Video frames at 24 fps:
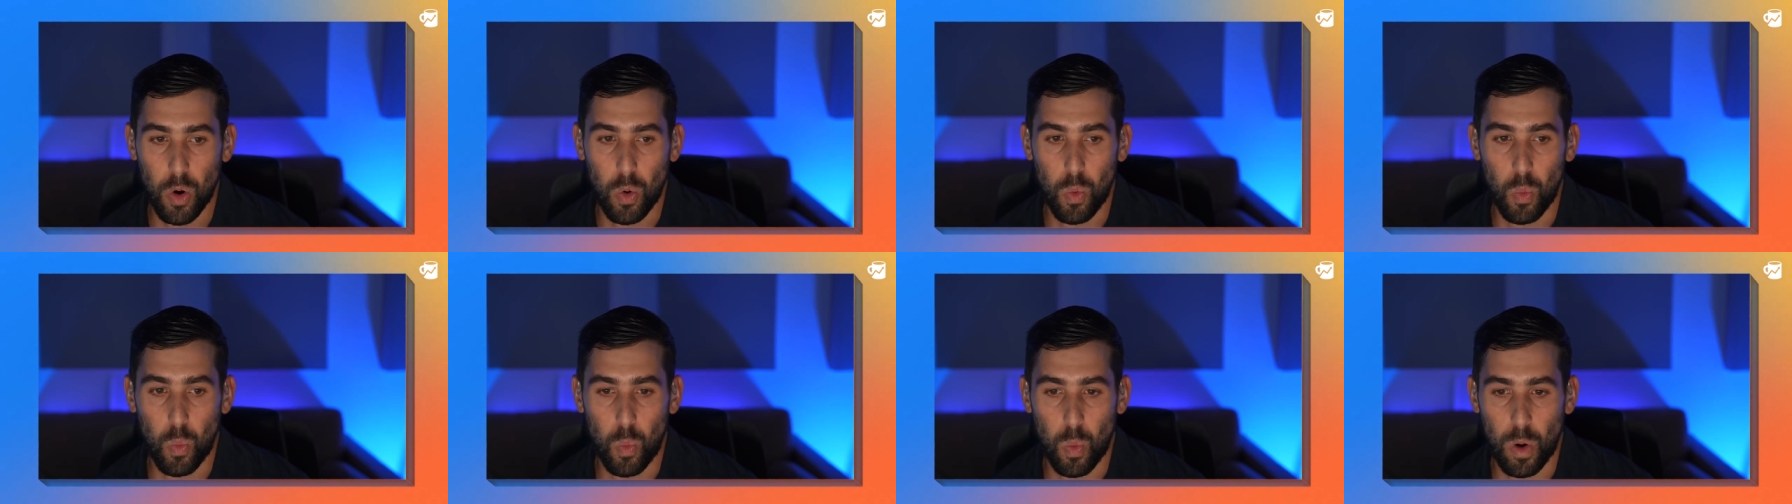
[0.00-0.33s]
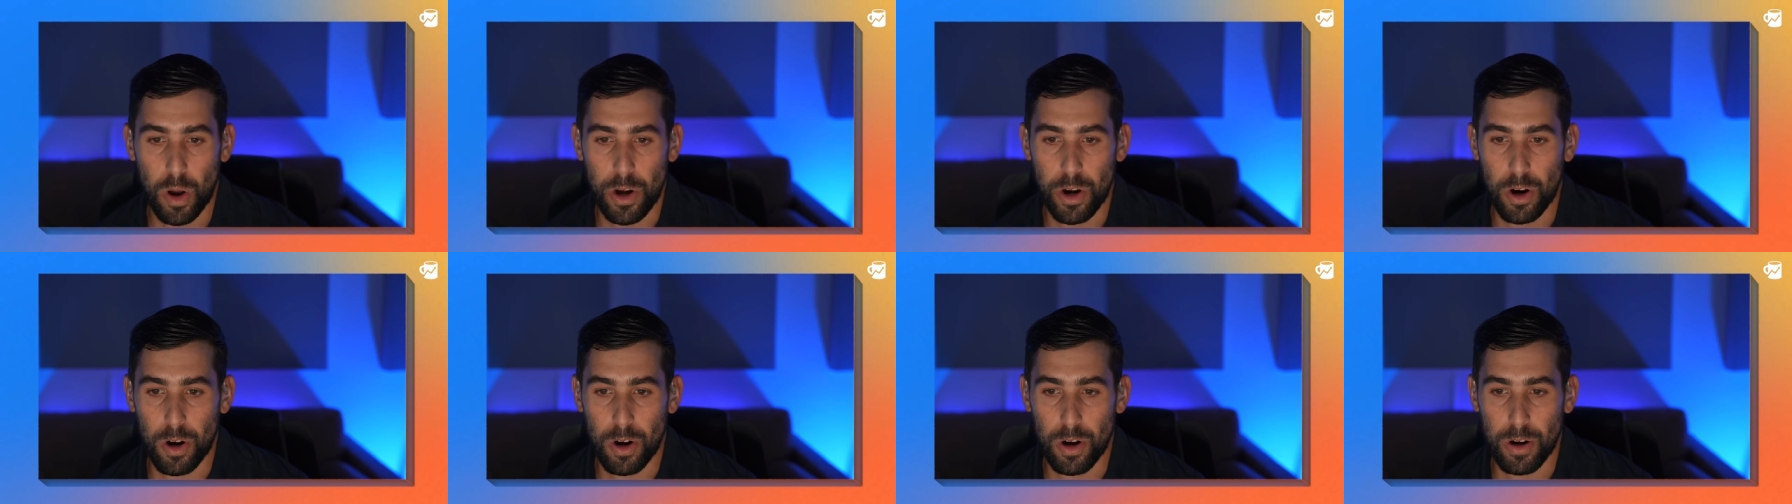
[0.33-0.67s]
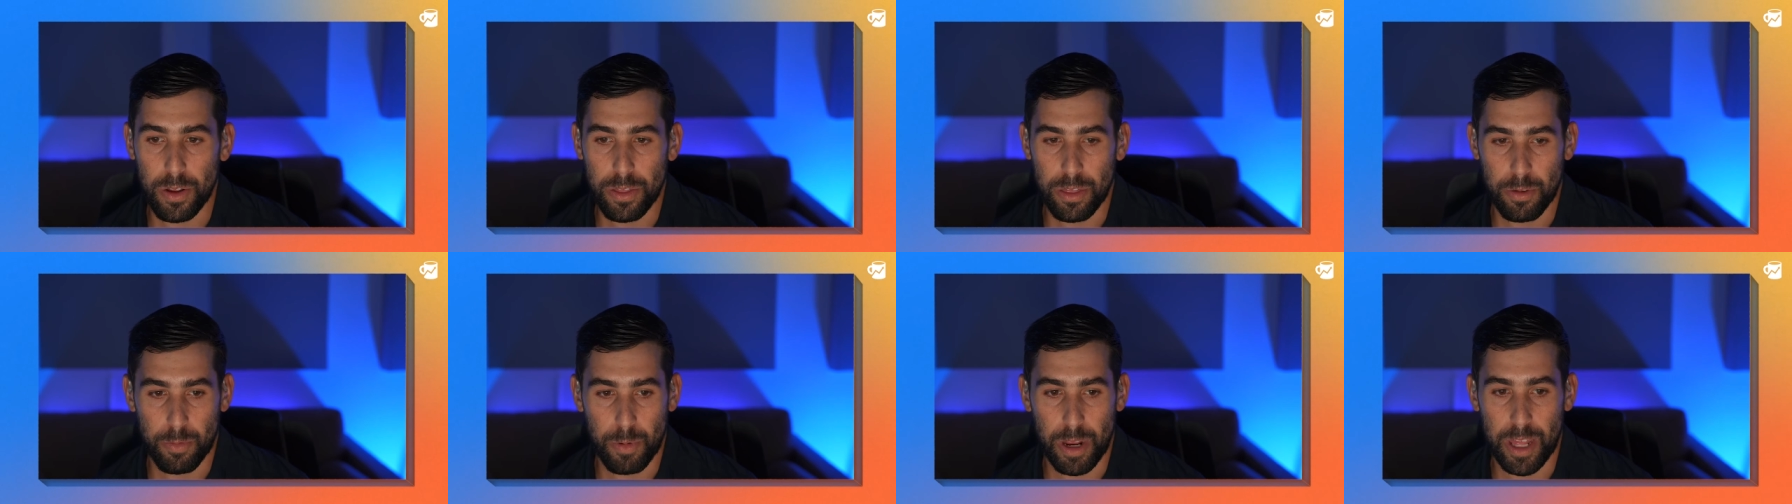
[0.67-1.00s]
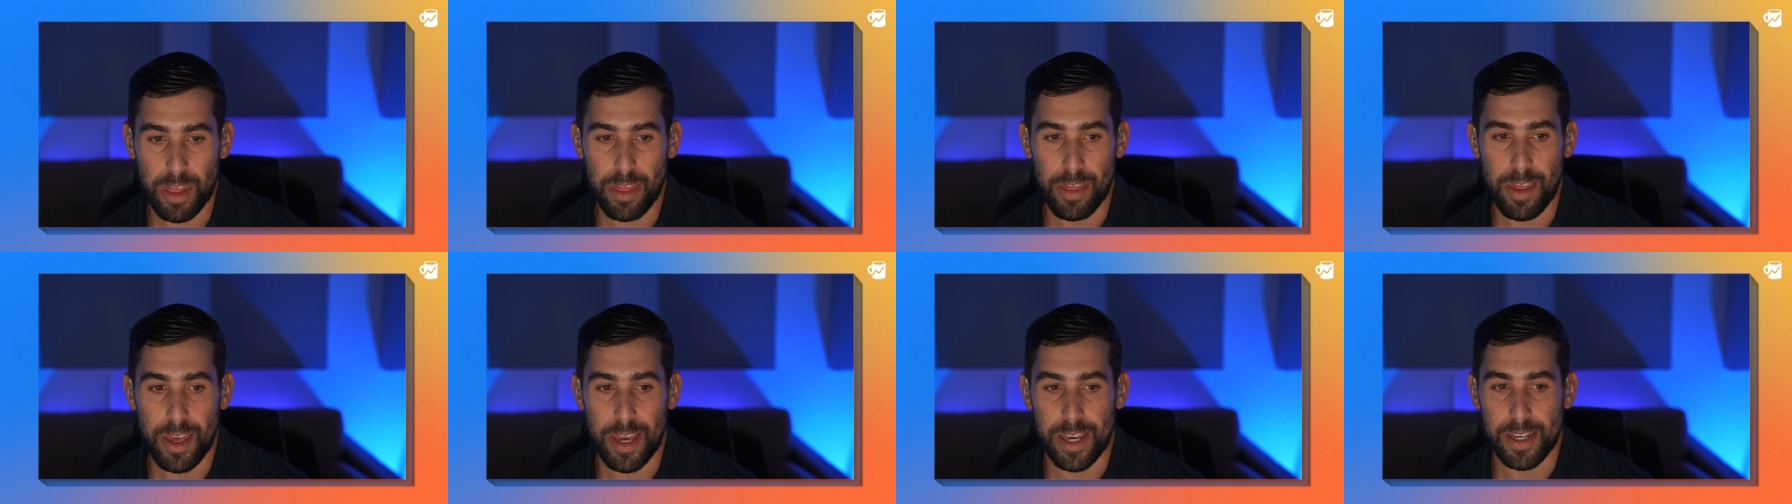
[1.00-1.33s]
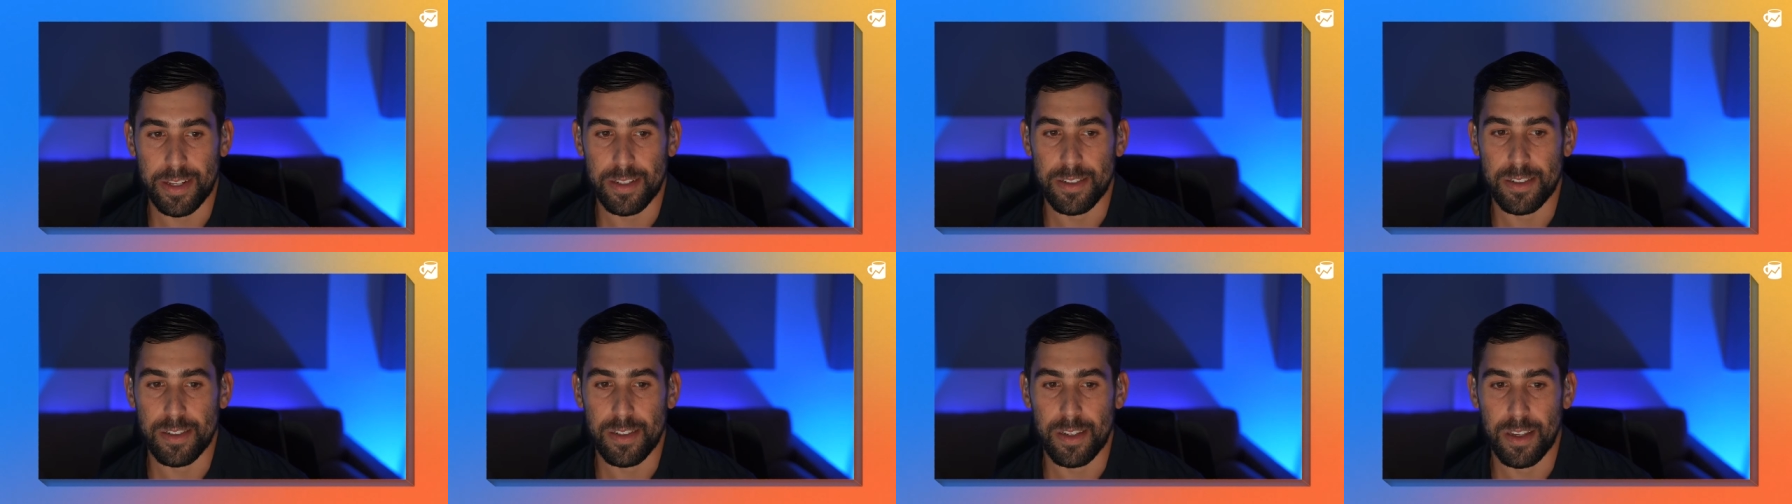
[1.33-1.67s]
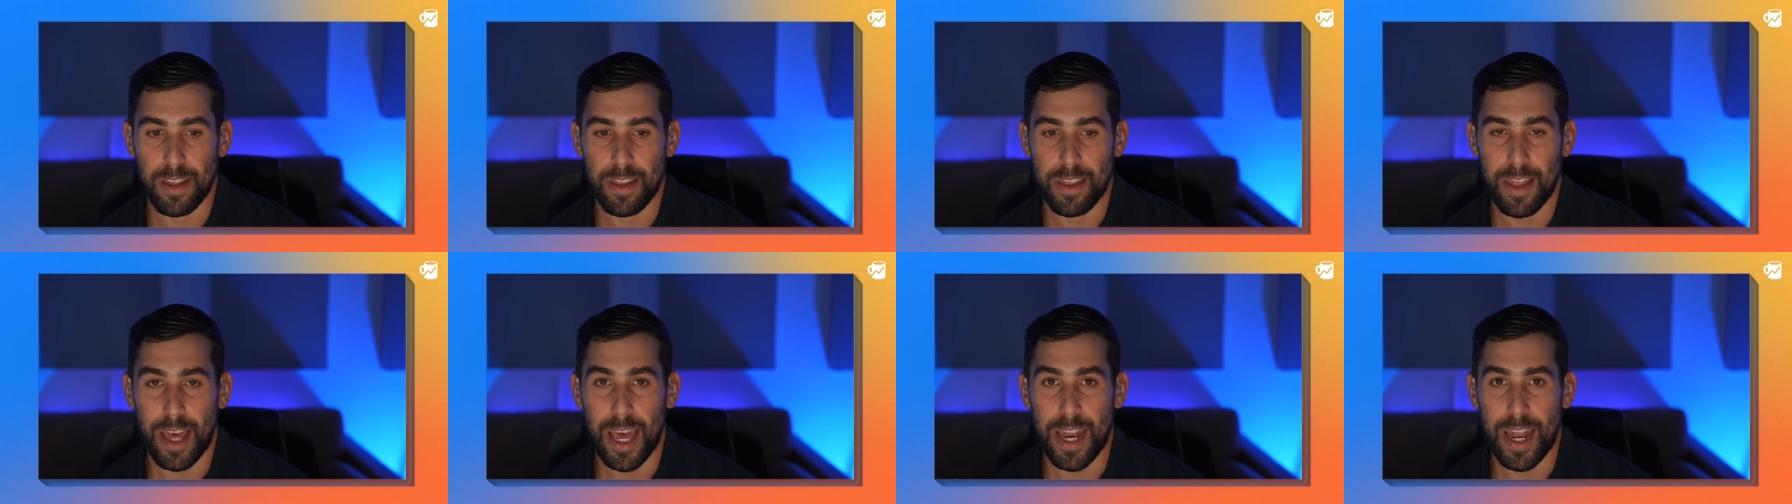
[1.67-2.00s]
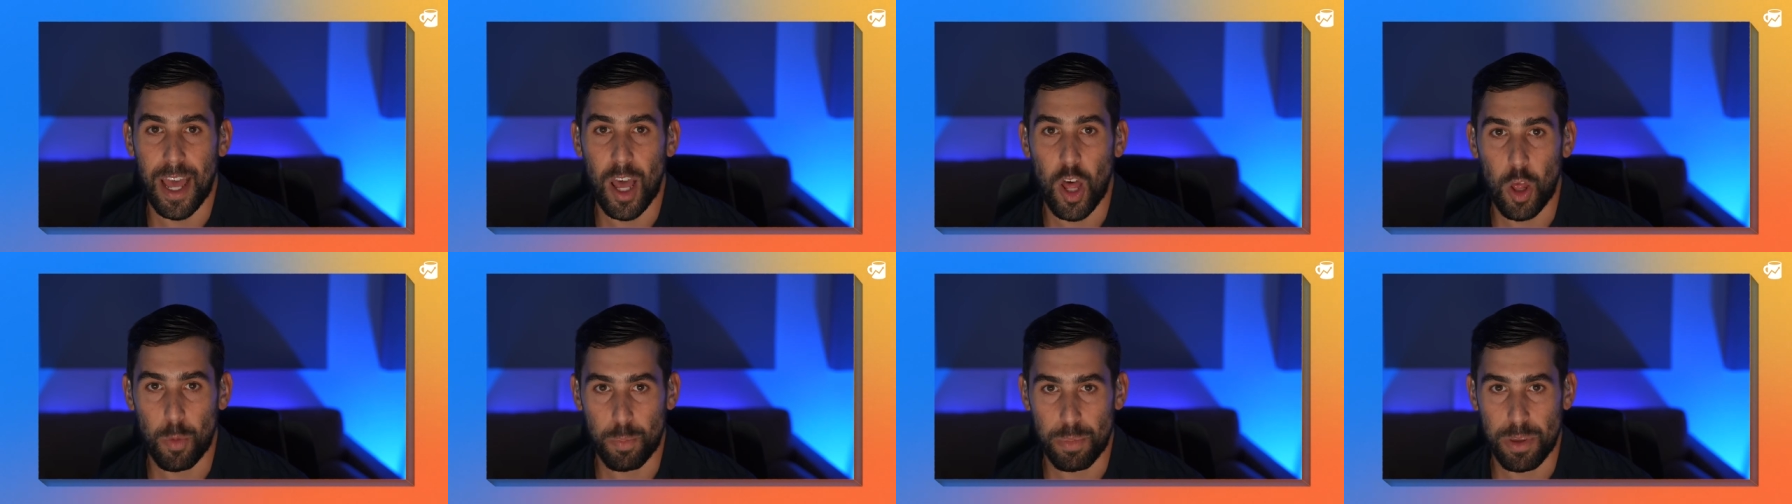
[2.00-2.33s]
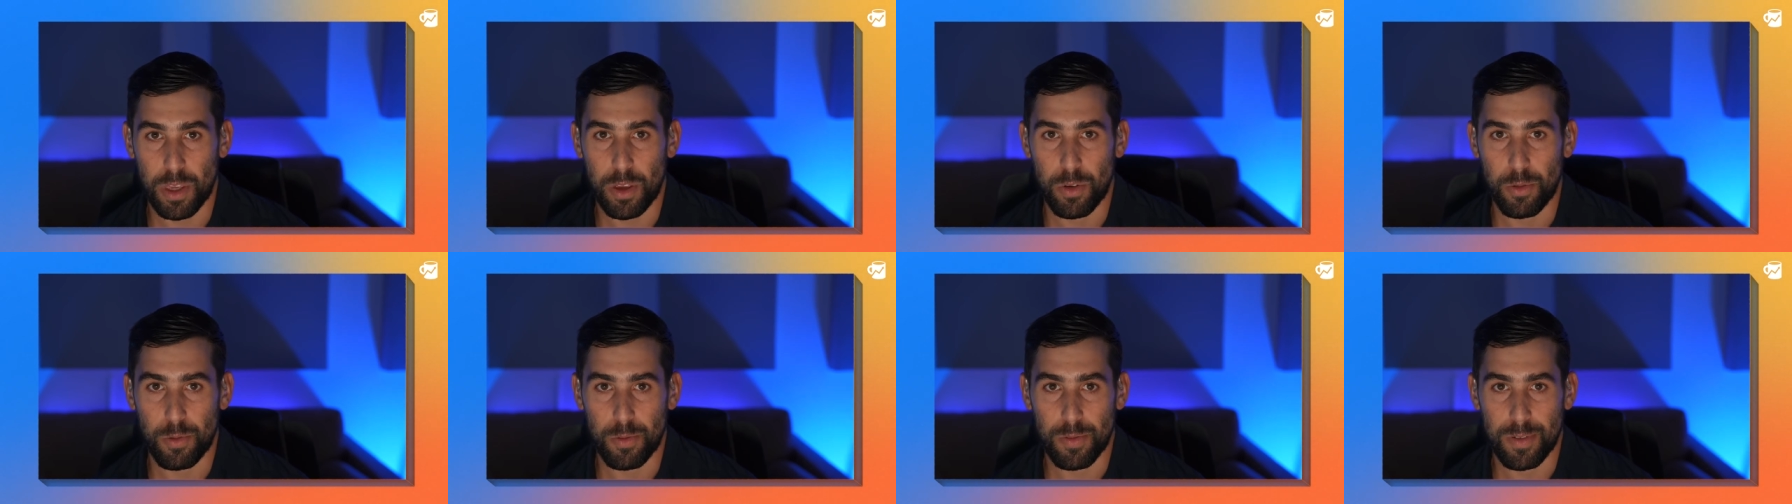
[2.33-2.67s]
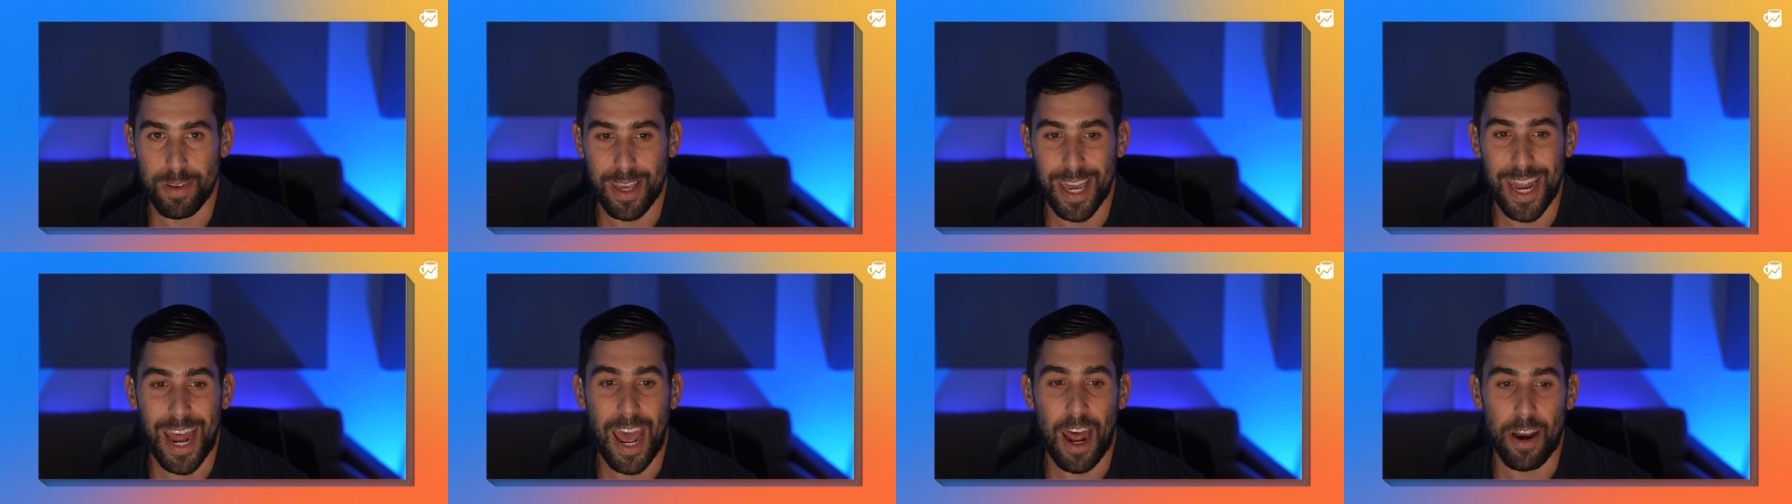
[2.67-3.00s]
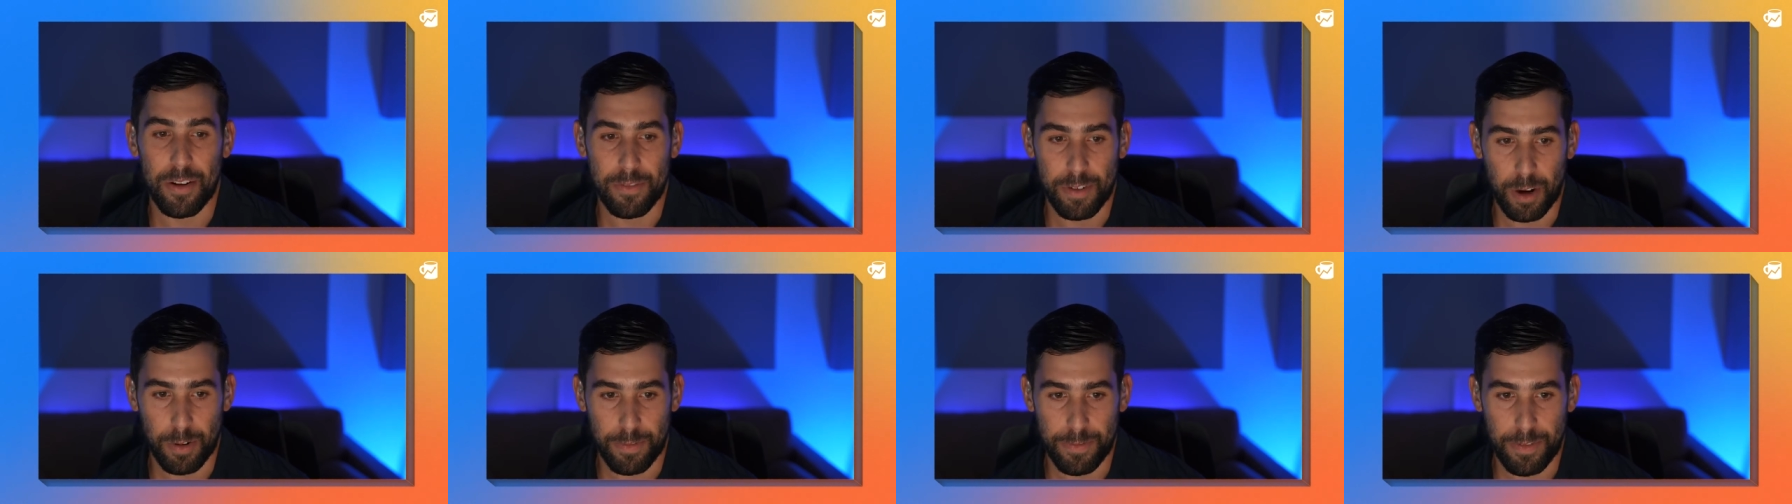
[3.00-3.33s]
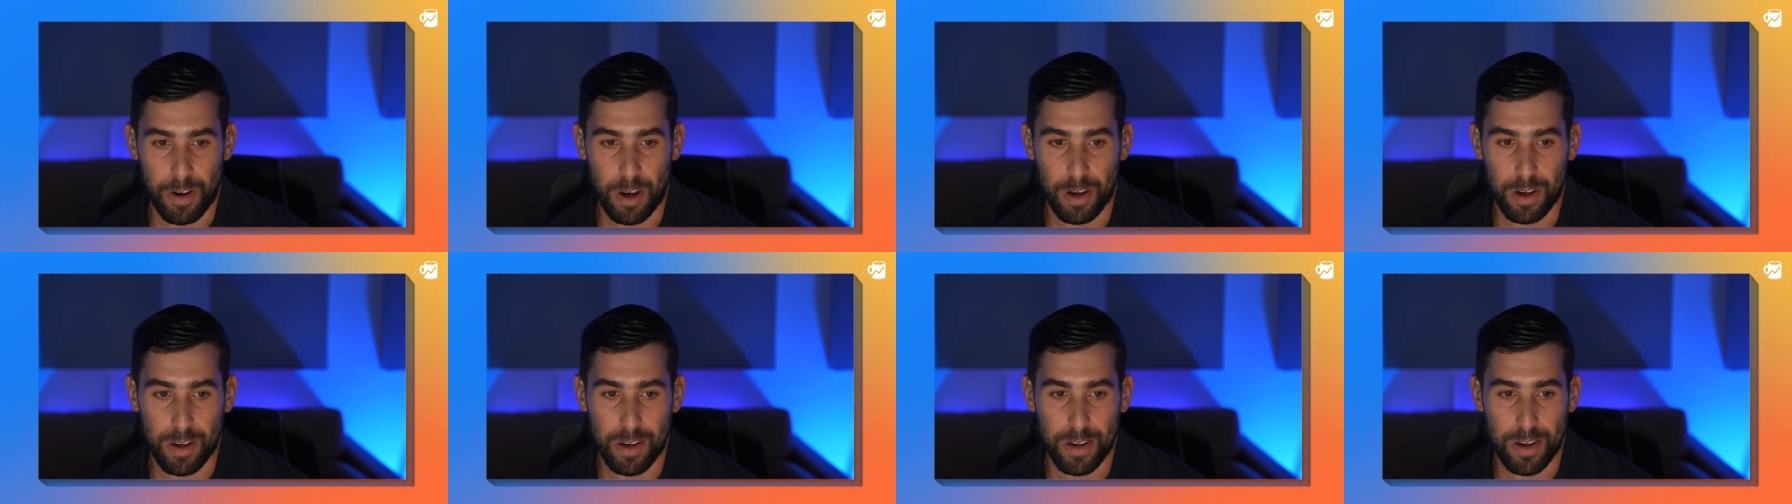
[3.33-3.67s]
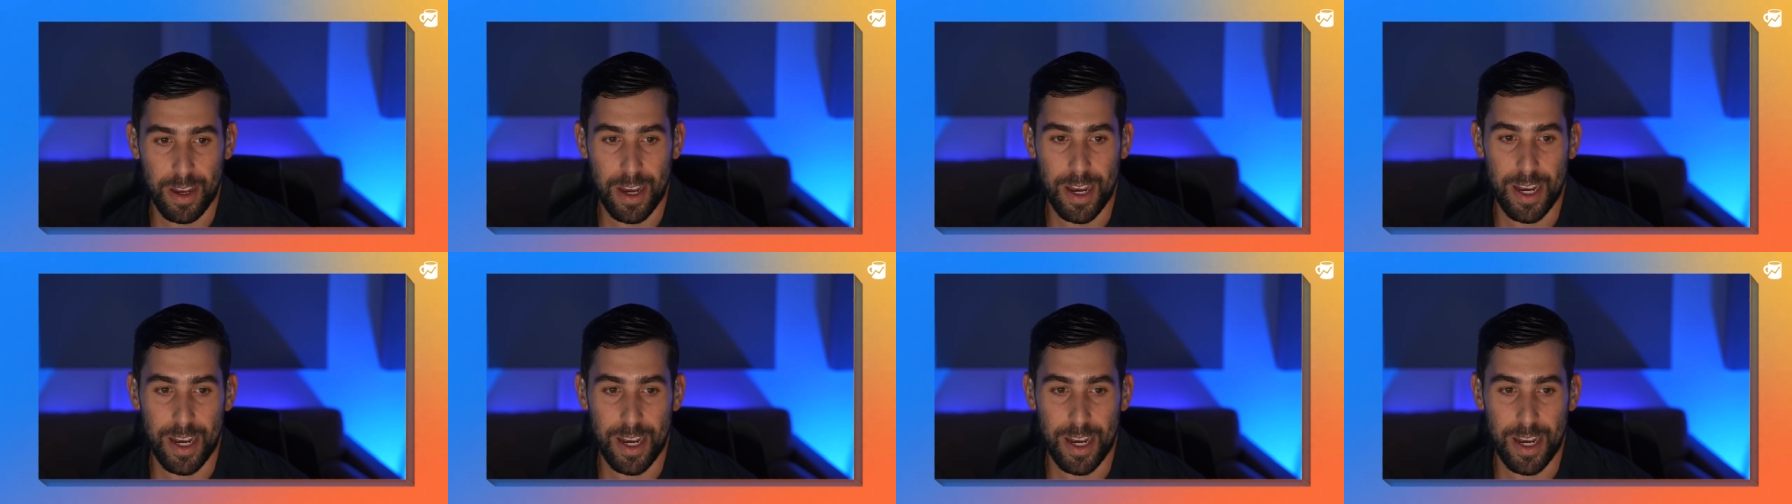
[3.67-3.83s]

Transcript: What are three things that help you get out of your funk?